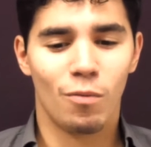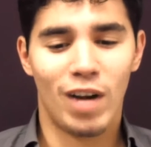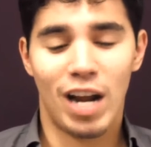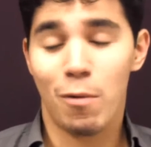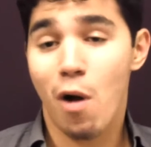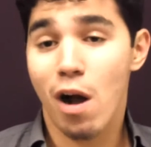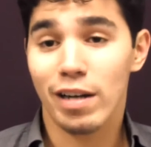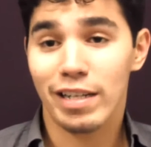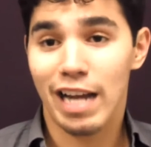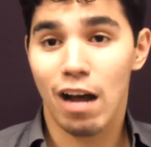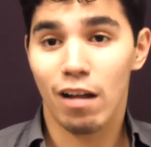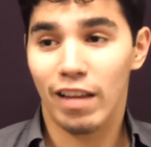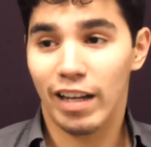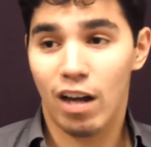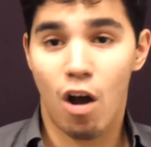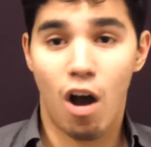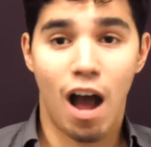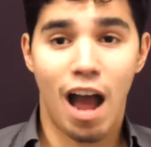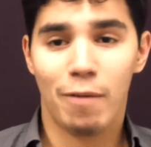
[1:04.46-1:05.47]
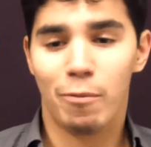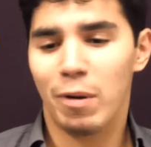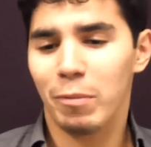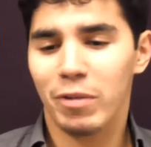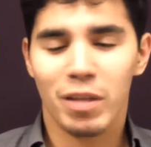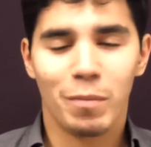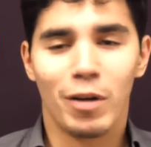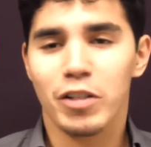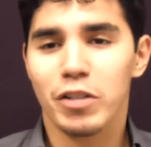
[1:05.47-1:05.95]
when I walked out, like I
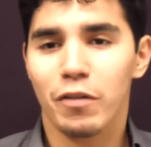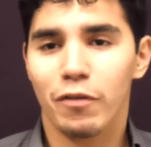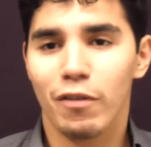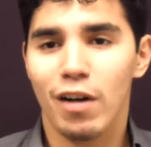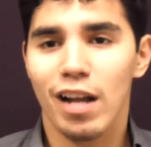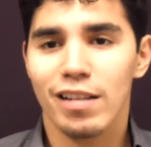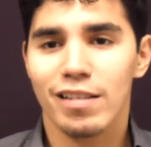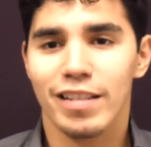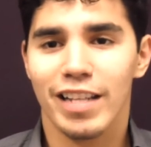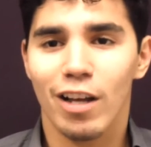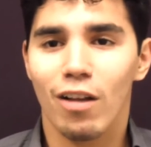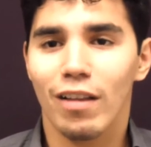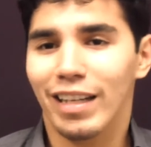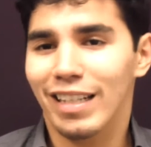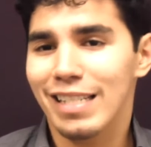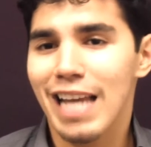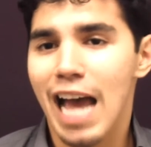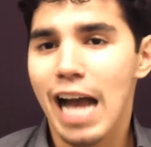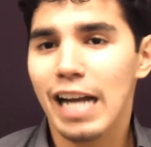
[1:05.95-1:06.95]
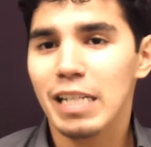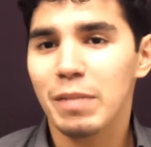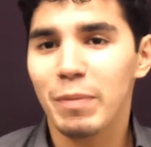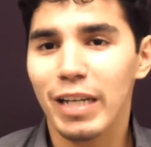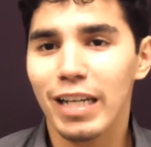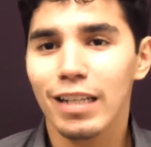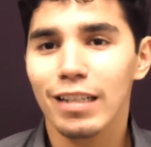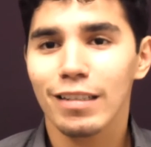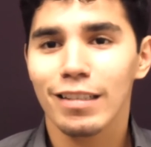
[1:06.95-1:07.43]
went with a bunch of friends, and they all like attacked
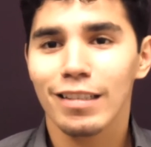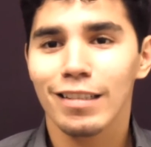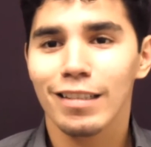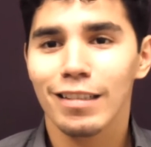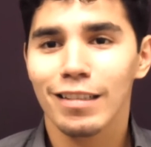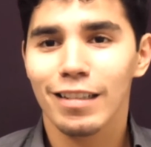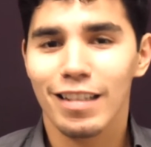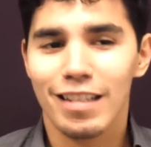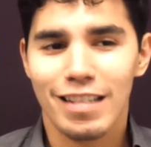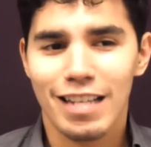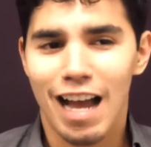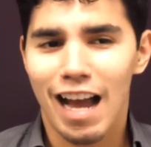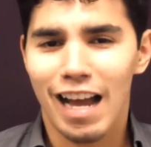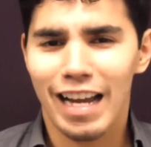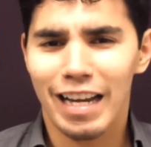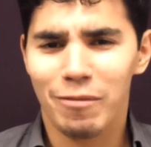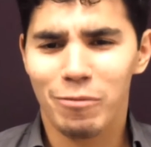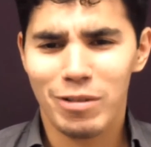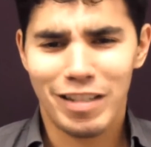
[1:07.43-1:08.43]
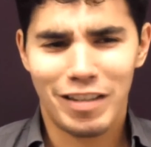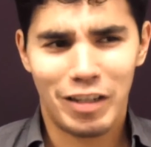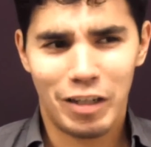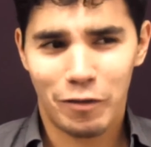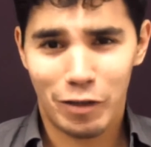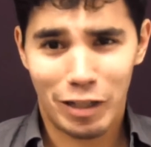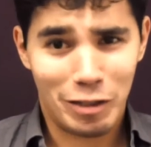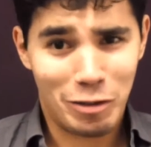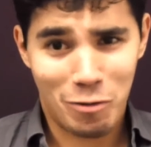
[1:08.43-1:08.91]
me because I was in
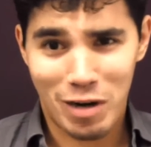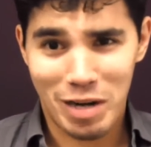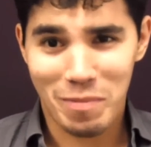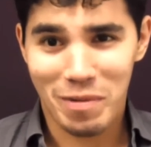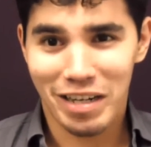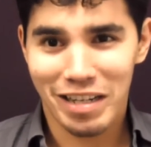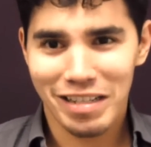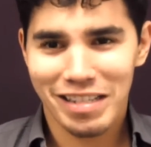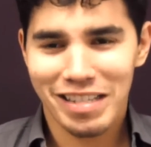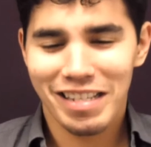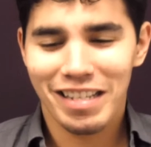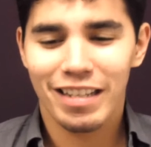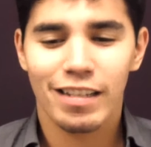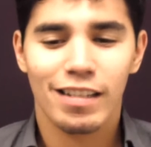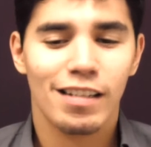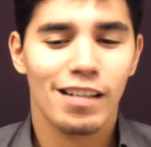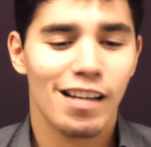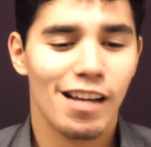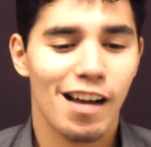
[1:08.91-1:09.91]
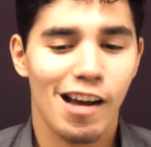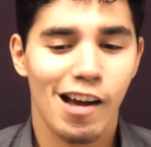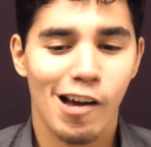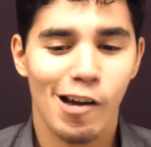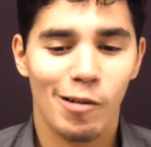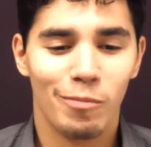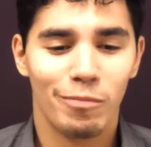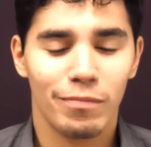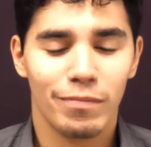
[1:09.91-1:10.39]
there for like 20 minutes.
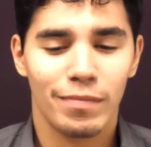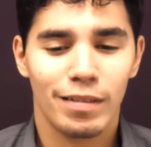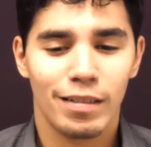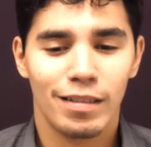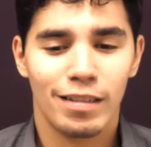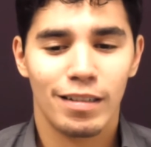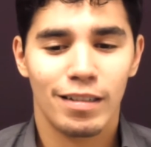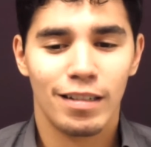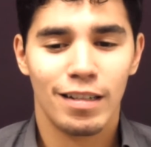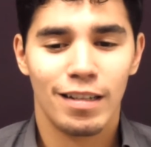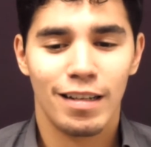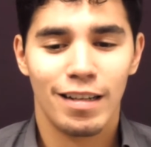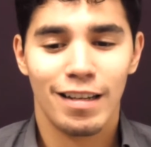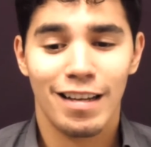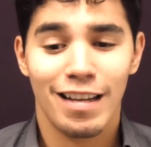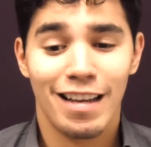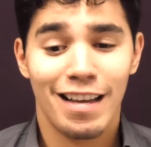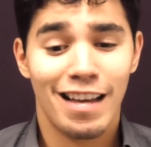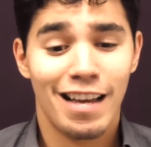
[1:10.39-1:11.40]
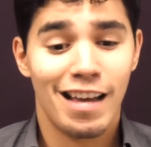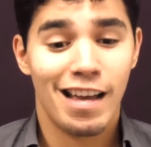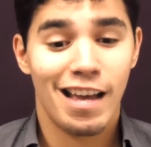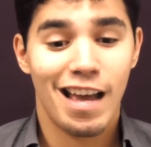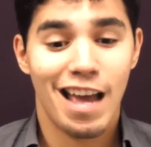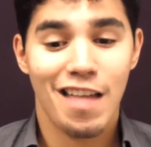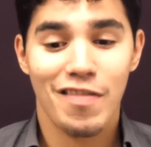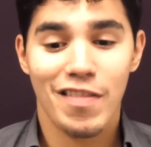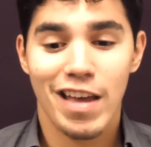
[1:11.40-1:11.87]
Um,
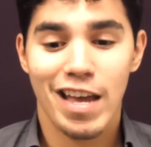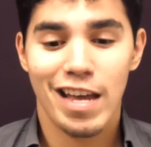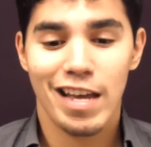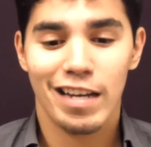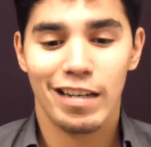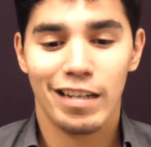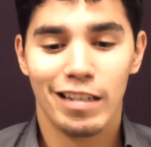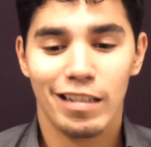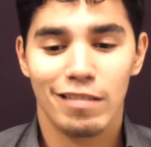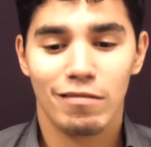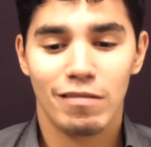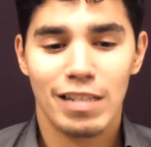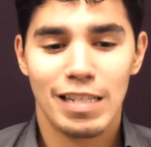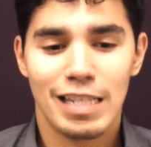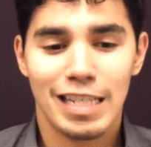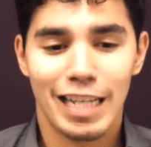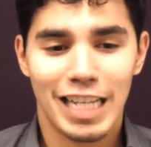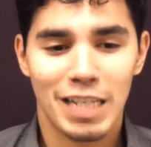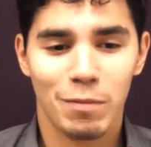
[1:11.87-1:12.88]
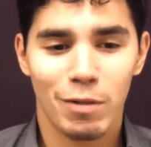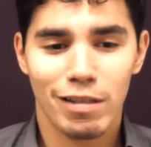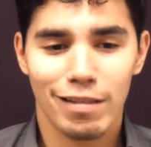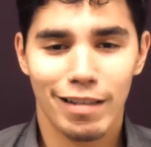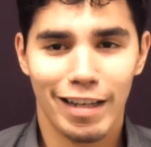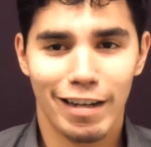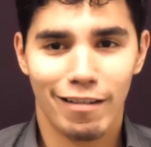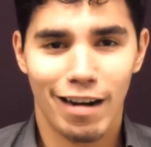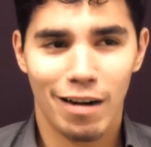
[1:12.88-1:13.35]
and then six
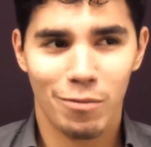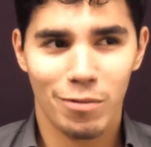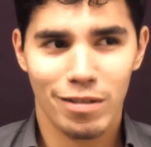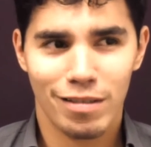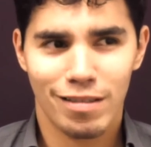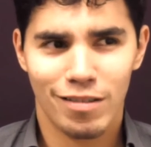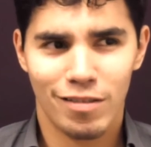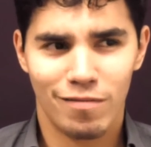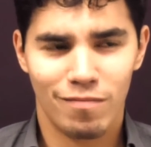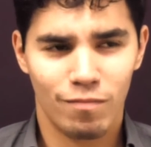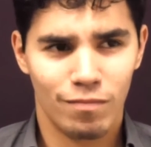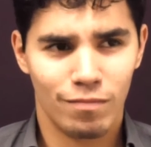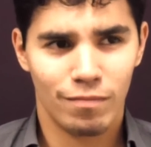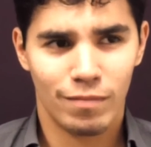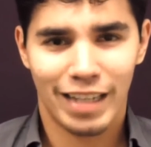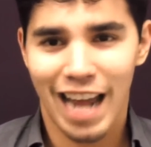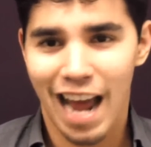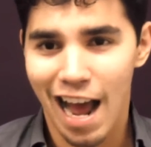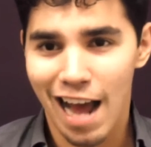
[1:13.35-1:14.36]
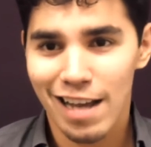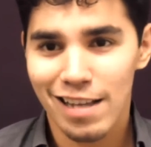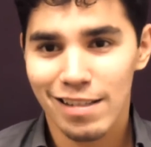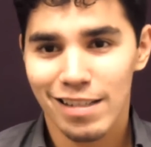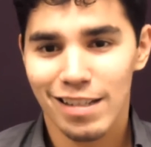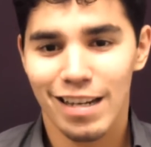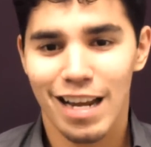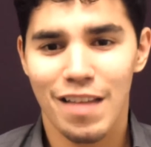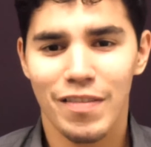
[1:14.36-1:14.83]
months later, I was
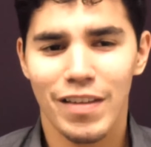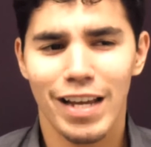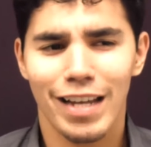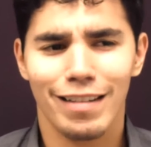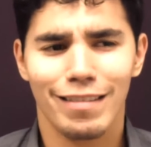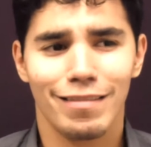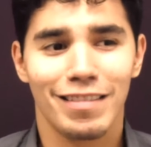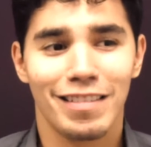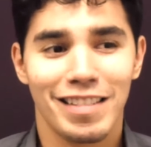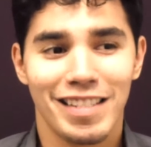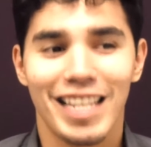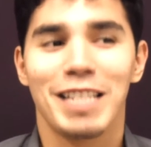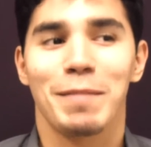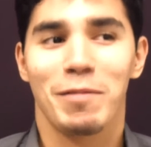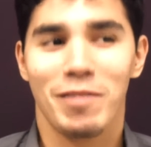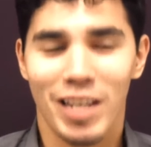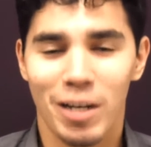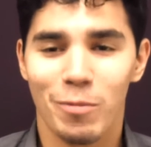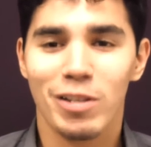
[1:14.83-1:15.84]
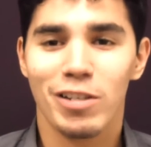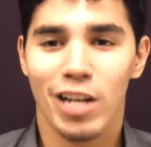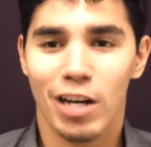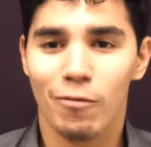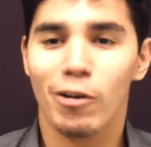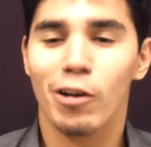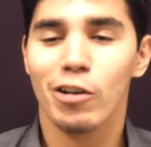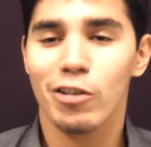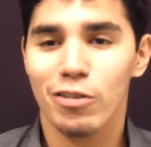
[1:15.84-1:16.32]
cast. And then six months later, we
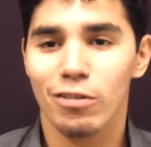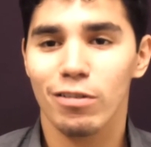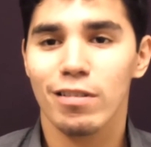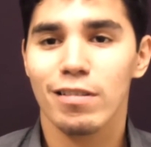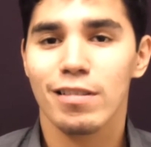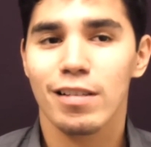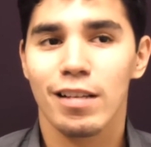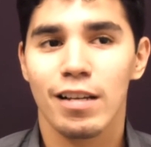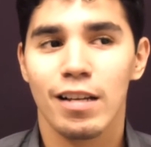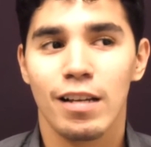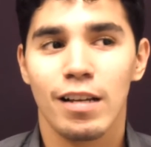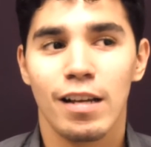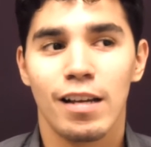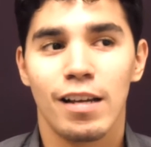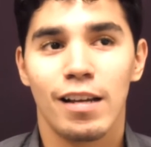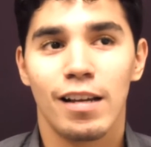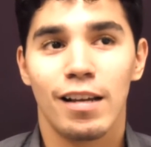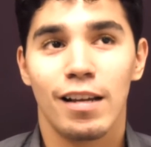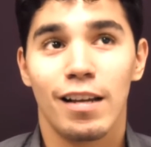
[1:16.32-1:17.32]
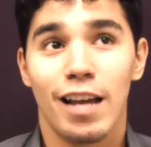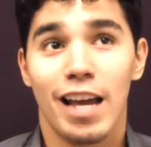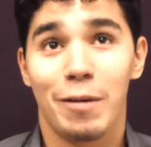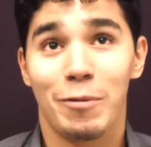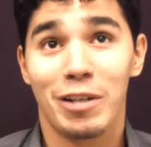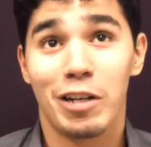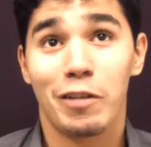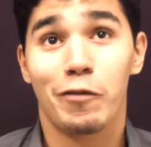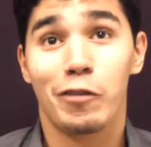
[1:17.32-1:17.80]
started rehearsals,
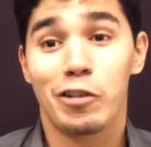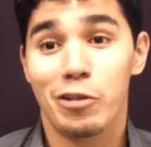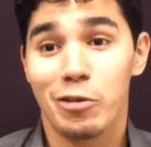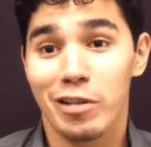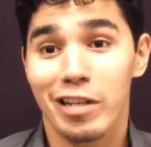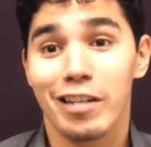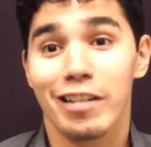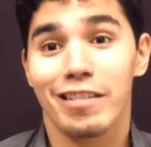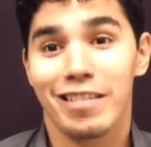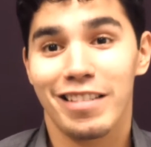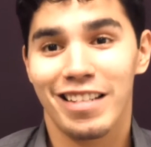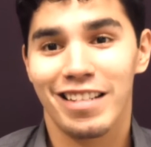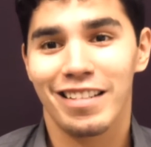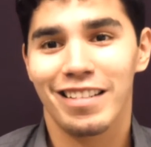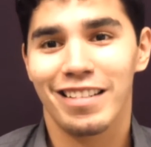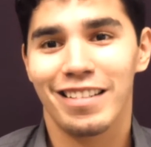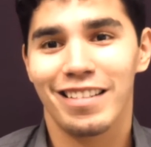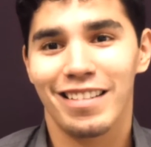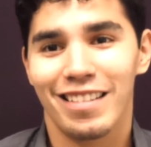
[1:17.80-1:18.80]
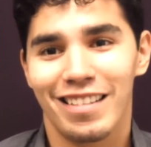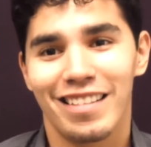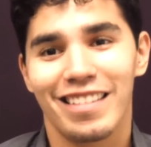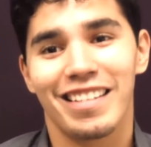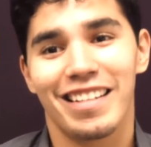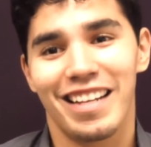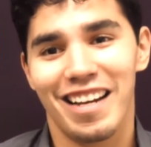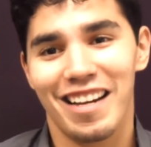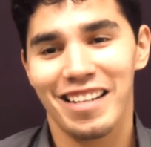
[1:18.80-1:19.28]
and we did it for two years.
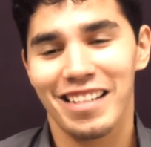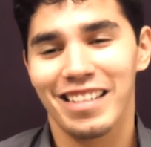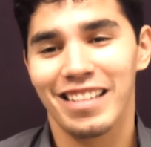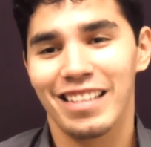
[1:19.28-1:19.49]
Yeah.